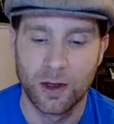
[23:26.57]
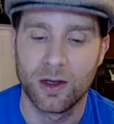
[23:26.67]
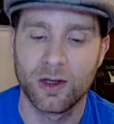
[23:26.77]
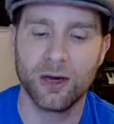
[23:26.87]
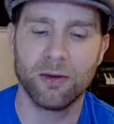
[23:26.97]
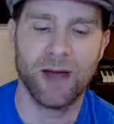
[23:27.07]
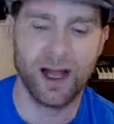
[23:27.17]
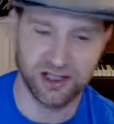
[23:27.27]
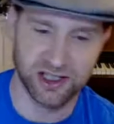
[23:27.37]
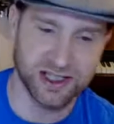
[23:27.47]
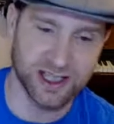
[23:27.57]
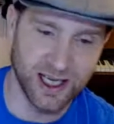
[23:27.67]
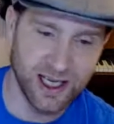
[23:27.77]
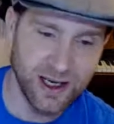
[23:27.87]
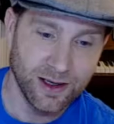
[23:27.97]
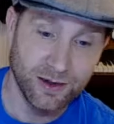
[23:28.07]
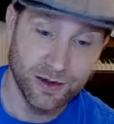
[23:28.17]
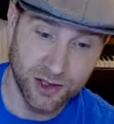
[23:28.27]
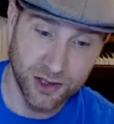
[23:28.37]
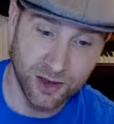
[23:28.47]
Your Majesty, the
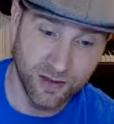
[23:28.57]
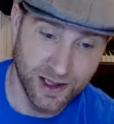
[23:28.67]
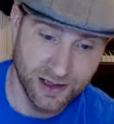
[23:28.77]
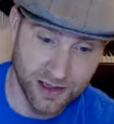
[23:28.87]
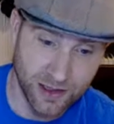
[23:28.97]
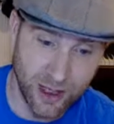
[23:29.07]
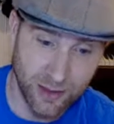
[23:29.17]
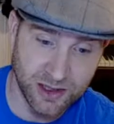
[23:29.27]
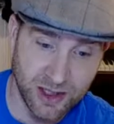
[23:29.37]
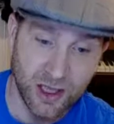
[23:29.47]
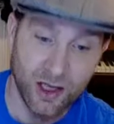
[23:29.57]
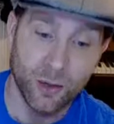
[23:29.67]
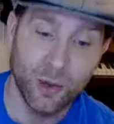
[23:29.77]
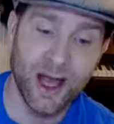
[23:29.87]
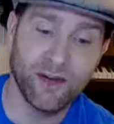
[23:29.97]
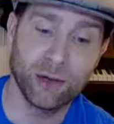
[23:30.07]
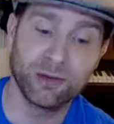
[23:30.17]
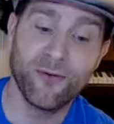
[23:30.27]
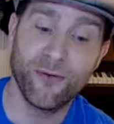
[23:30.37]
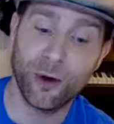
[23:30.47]
Duke of Exeter murmured, we have only
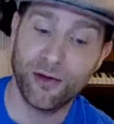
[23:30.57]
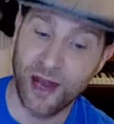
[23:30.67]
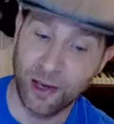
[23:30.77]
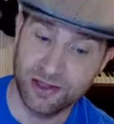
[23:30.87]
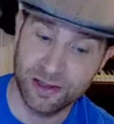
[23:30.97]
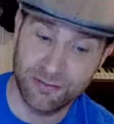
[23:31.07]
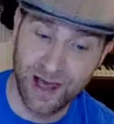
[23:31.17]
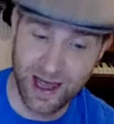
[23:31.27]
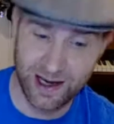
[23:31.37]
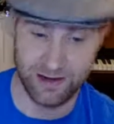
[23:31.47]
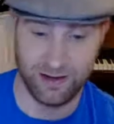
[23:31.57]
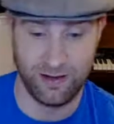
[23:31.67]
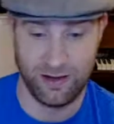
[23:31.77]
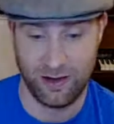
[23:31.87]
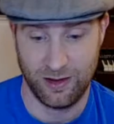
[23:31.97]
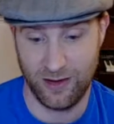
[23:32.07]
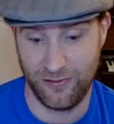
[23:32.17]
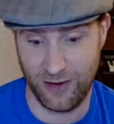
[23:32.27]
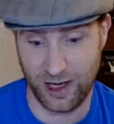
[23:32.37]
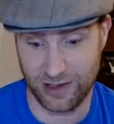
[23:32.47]
4,000 men.
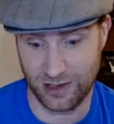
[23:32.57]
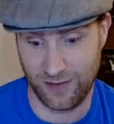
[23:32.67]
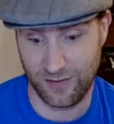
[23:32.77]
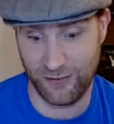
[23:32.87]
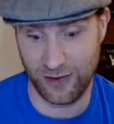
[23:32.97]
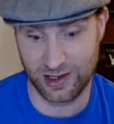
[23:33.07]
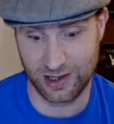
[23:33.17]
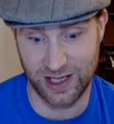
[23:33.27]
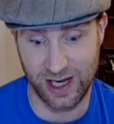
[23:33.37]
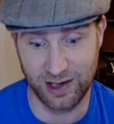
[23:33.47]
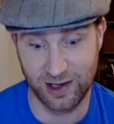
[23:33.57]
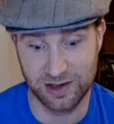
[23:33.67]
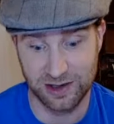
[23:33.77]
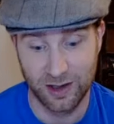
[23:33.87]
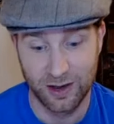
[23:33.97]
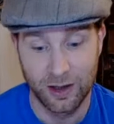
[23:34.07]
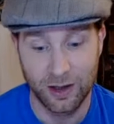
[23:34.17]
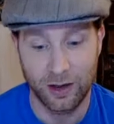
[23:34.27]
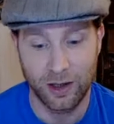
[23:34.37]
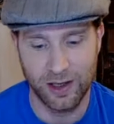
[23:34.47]
If the French attack us
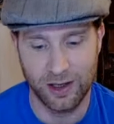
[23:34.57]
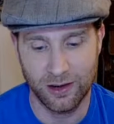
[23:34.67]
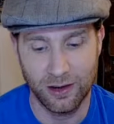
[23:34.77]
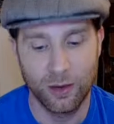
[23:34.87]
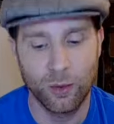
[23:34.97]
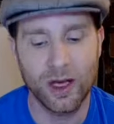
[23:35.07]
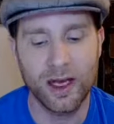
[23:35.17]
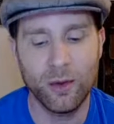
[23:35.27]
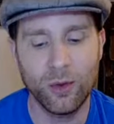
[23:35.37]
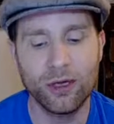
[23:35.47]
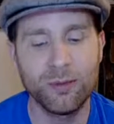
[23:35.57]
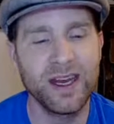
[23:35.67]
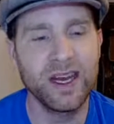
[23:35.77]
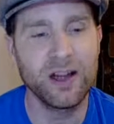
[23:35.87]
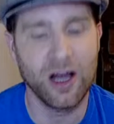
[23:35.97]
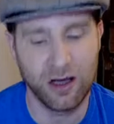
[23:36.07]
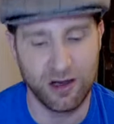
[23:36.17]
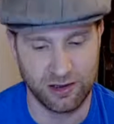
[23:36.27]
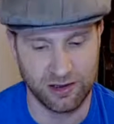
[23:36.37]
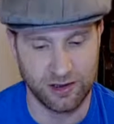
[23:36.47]
here, we will be
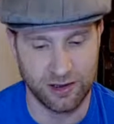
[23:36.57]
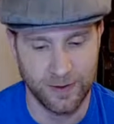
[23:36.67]
lost.